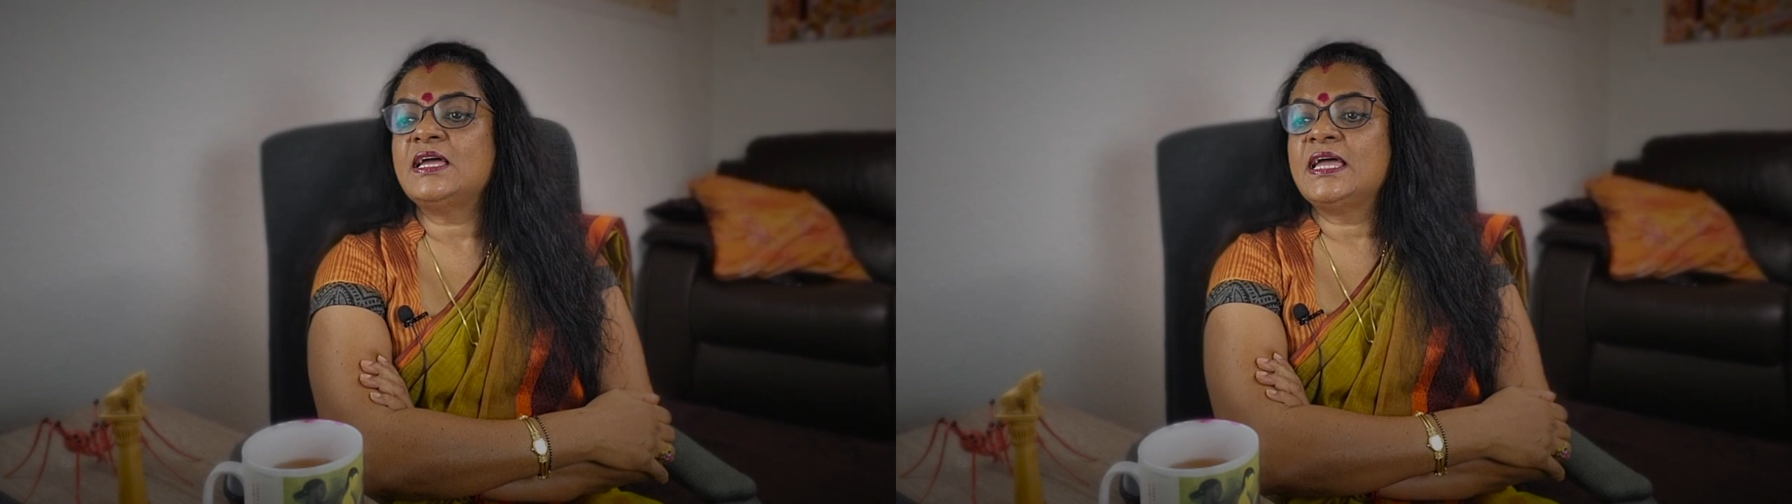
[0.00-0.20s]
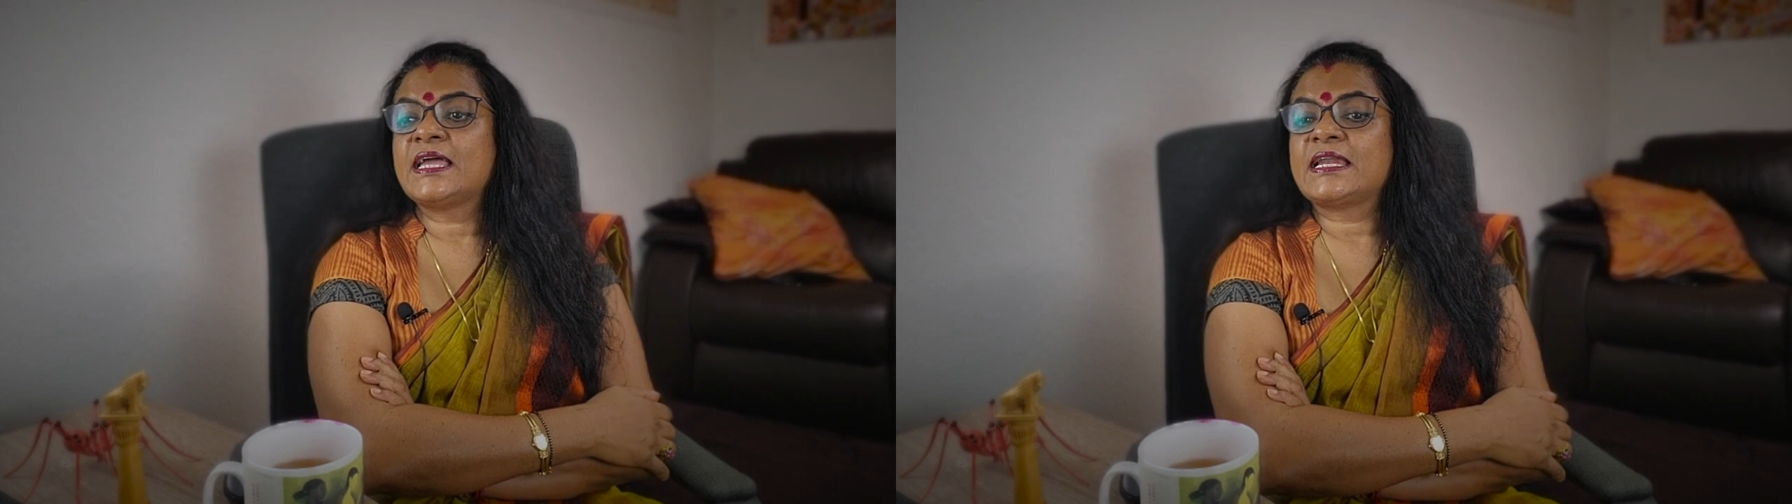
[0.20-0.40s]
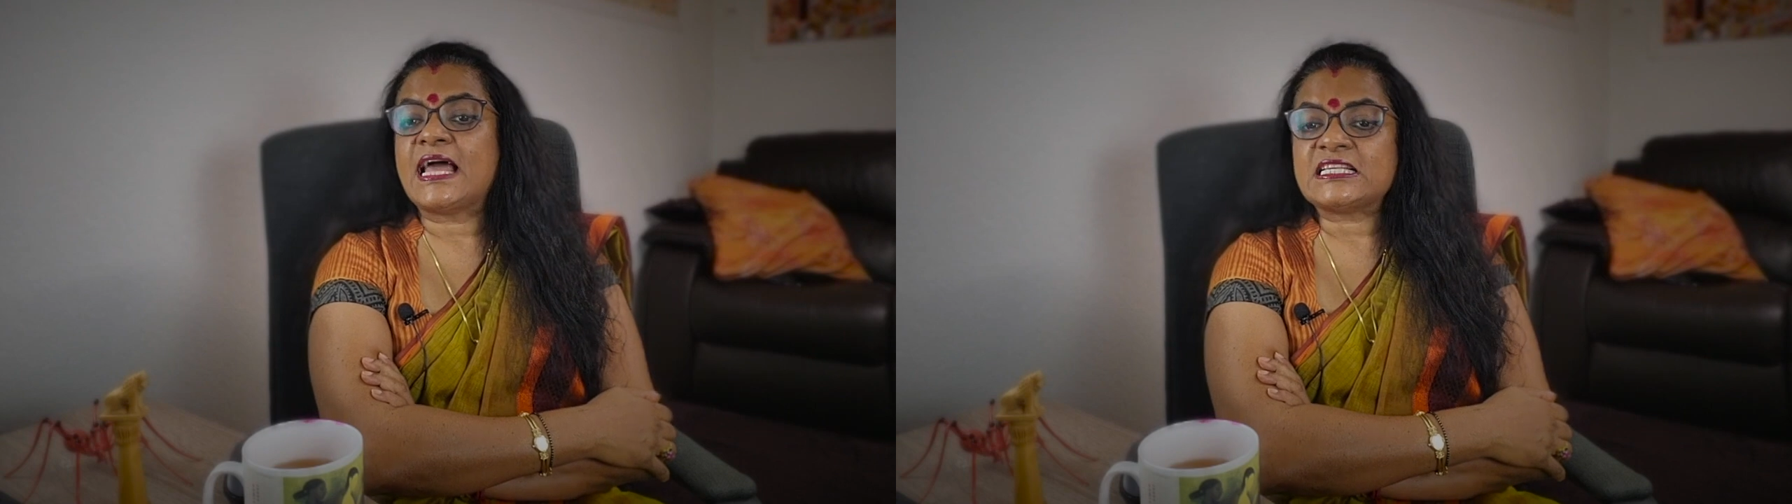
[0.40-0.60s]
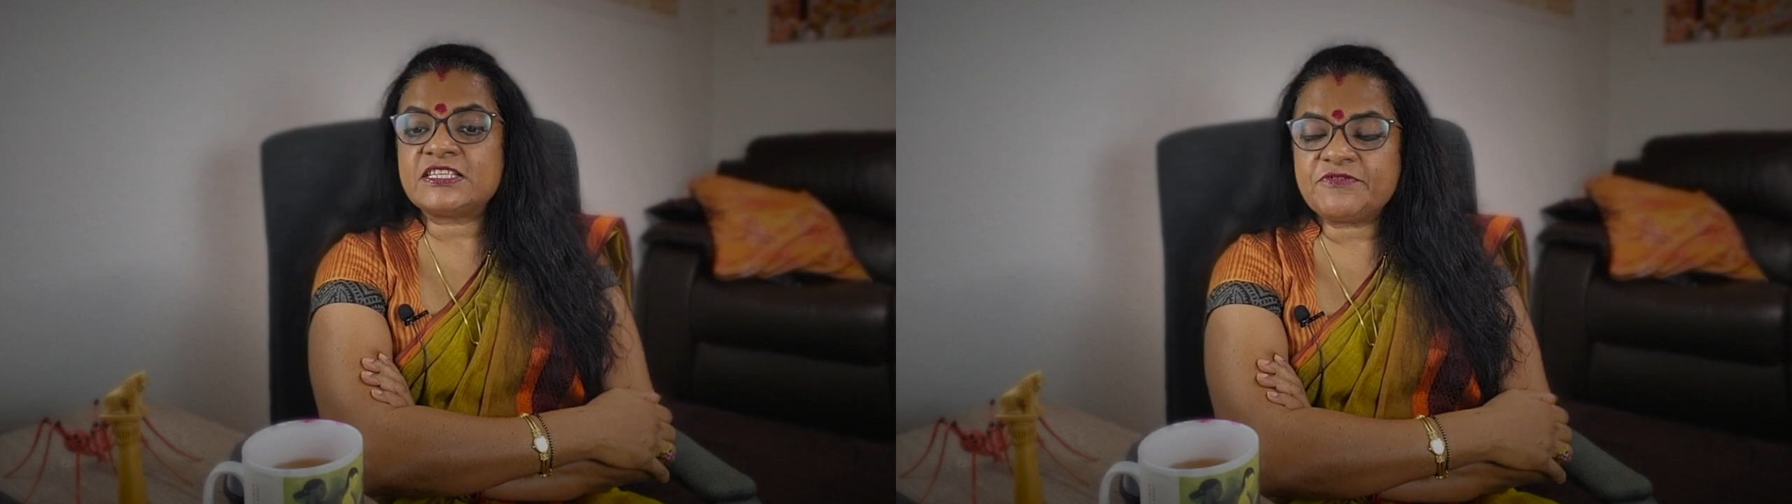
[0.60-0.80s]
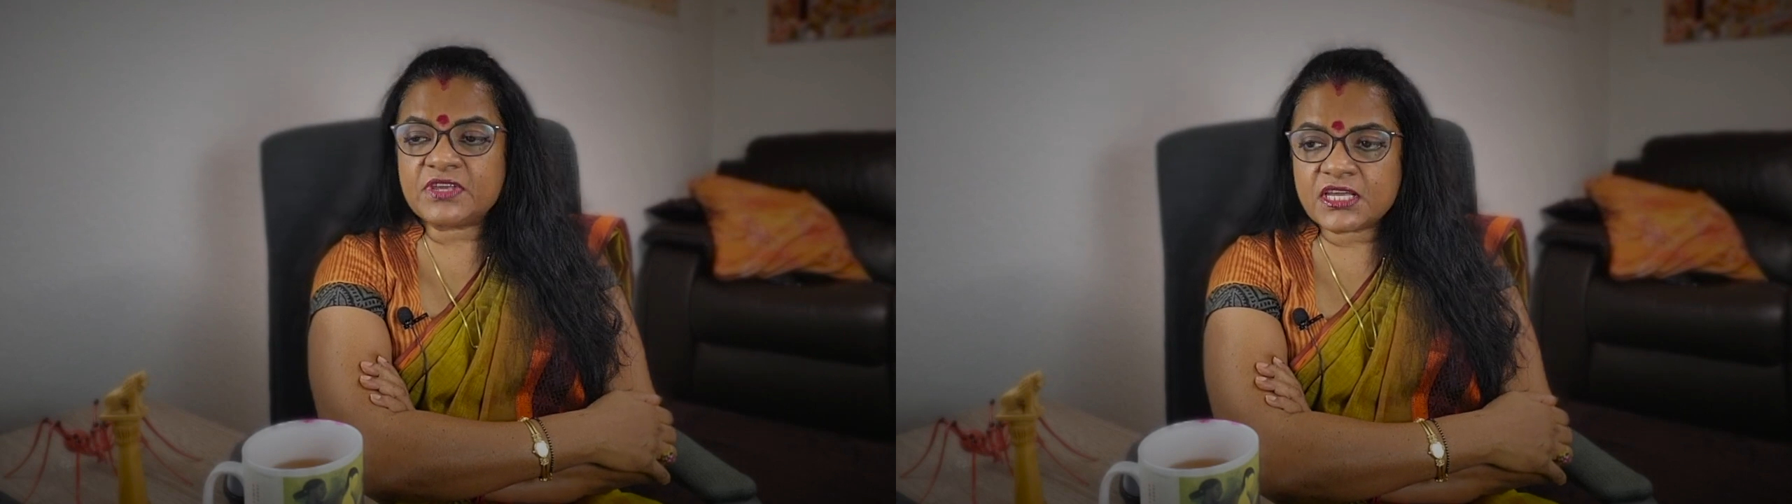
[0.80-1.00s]

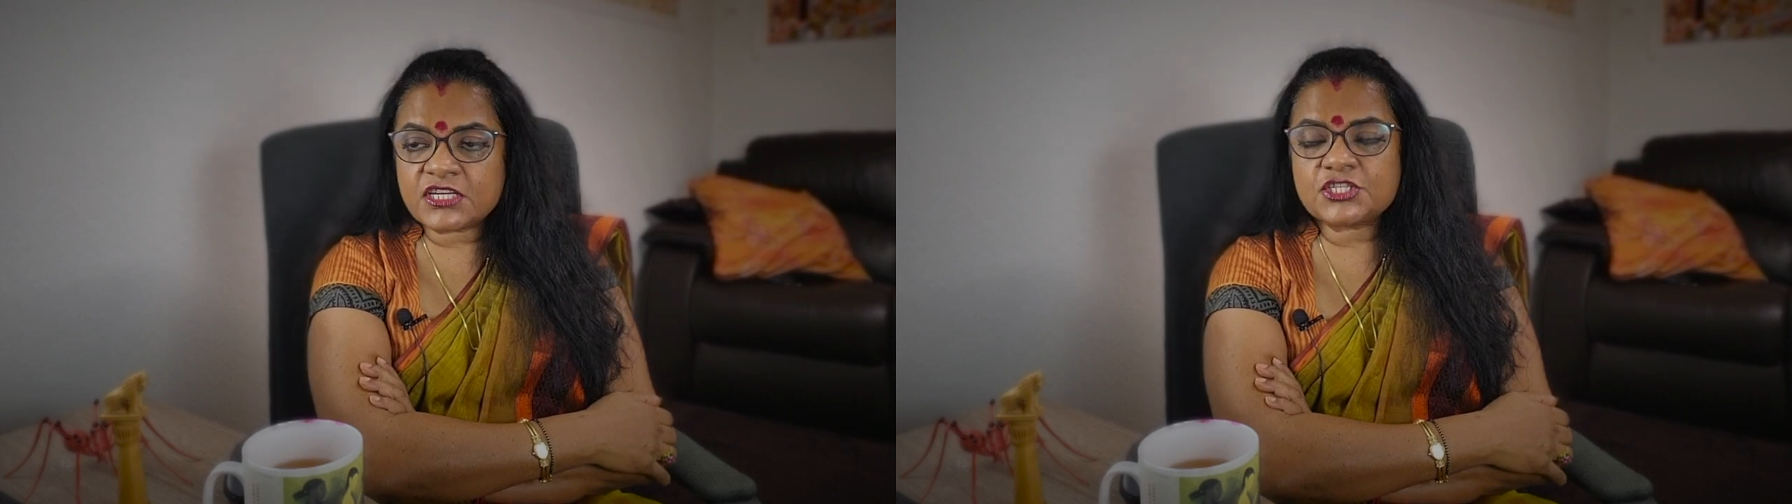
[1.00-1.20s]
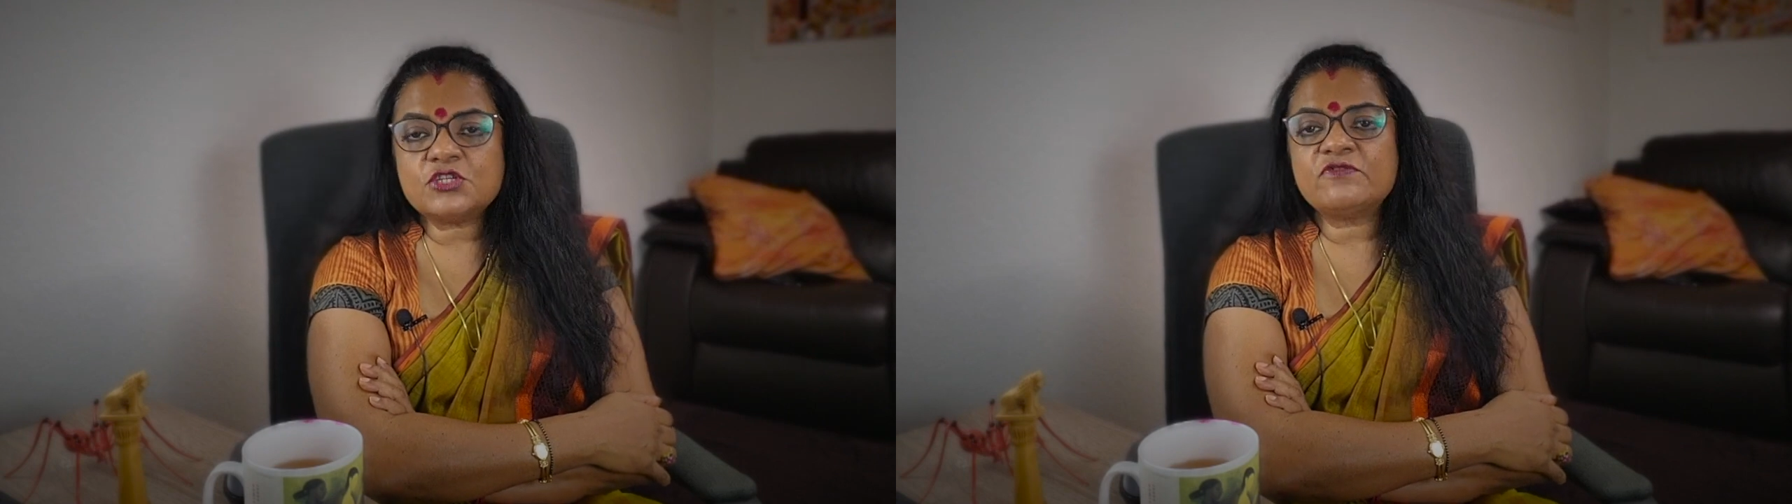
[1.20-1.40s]
classification of